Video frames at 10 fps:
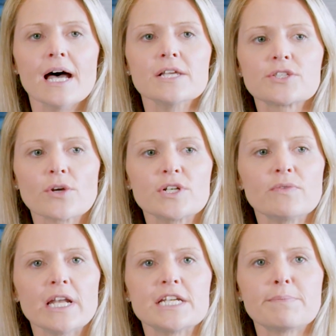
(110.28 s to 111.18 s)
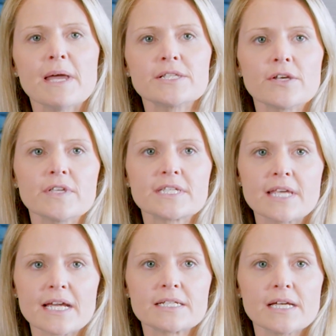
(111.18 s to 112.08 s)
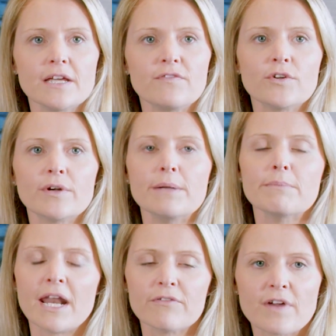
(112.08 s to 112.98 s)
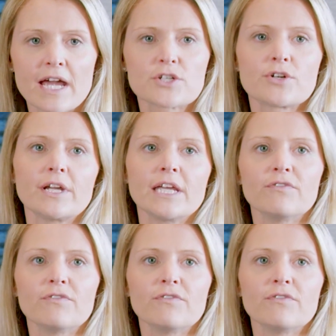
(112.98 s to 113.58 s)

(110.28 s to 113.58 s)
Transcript: So it really depends on the sector. If you're in manufacturing,